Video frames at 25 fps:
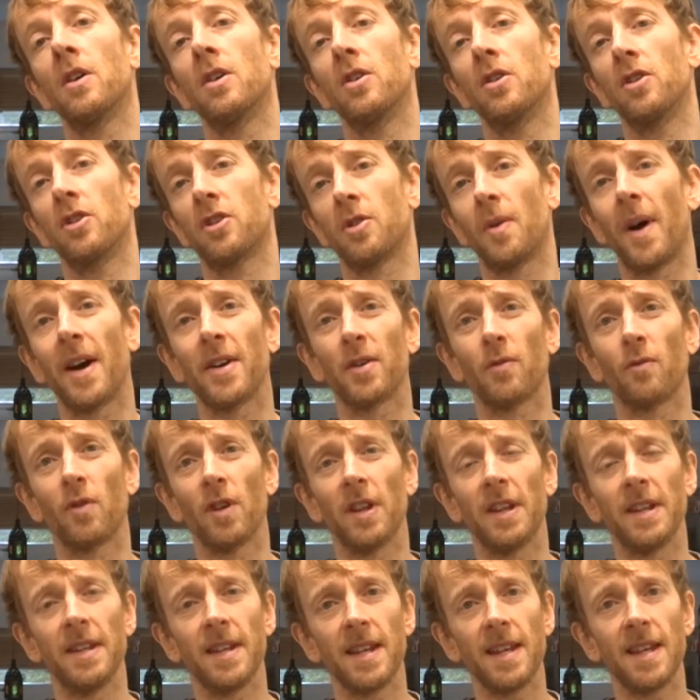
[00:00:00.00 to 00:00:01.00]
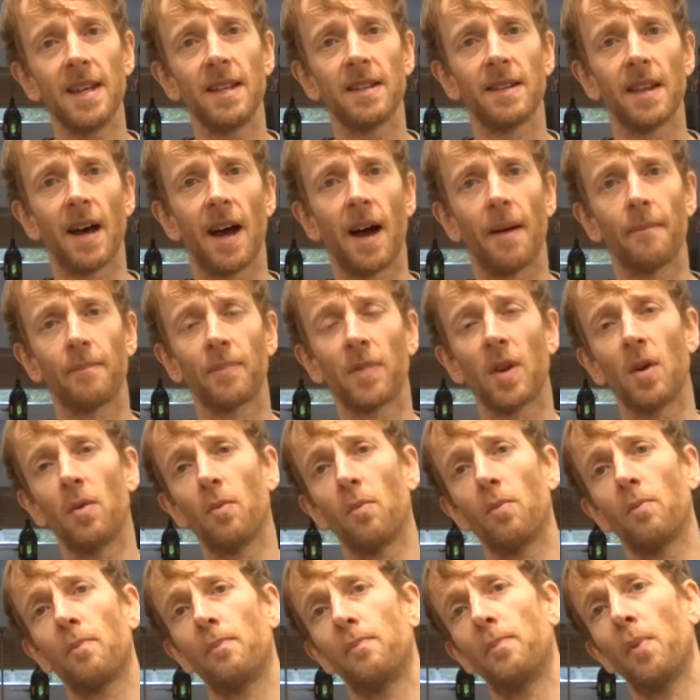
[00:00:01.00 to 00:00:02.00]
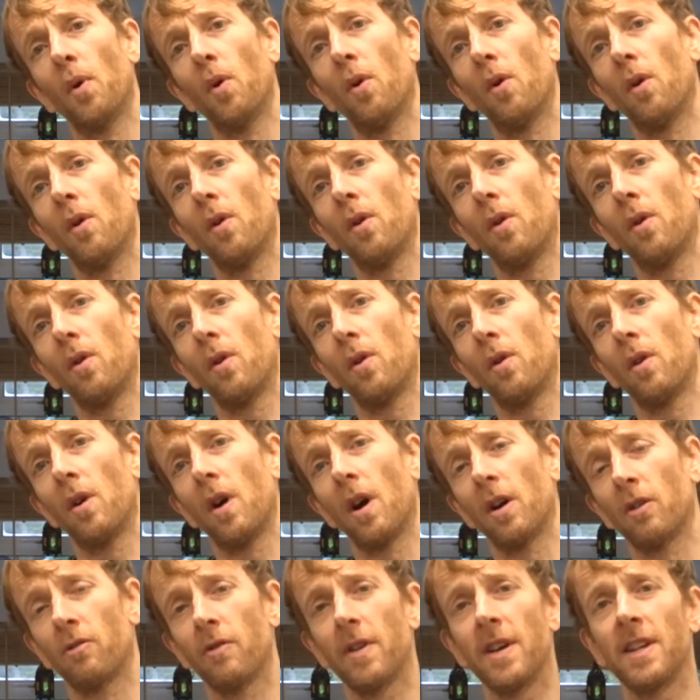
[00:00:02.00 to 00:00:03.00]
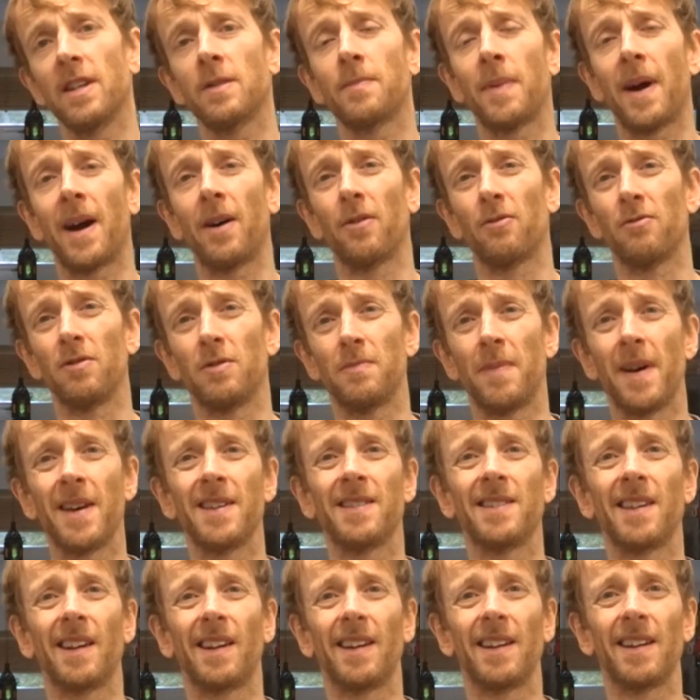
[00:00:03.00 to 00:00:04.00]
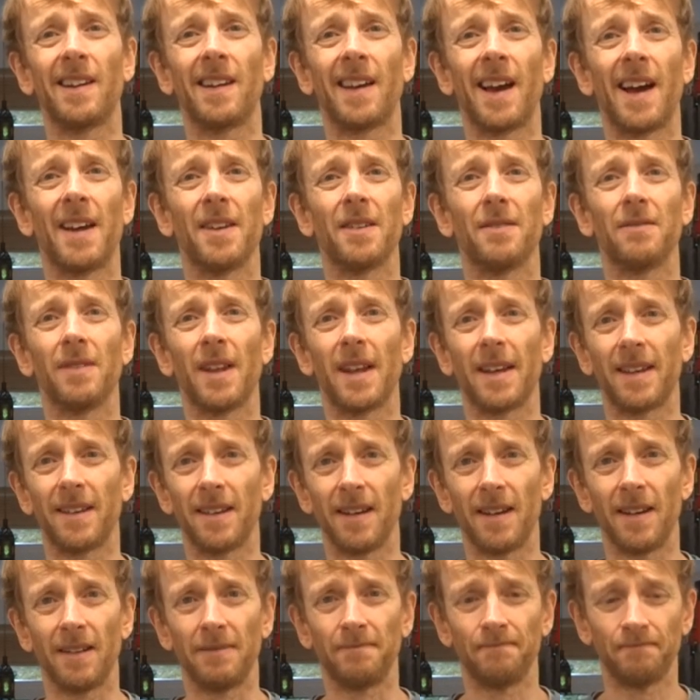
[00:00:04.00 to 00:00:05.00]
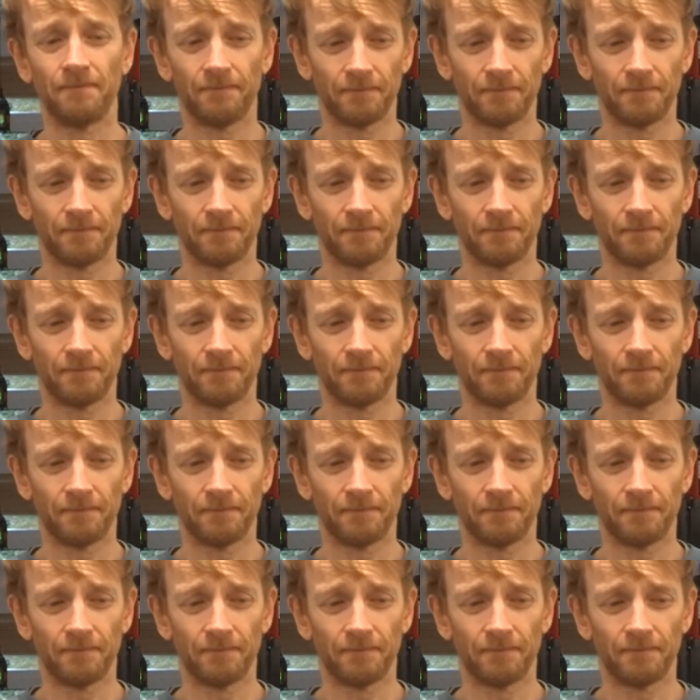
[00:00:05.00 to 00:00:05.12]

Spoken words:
So I don't really need that, but a greens powder is basically kind of like a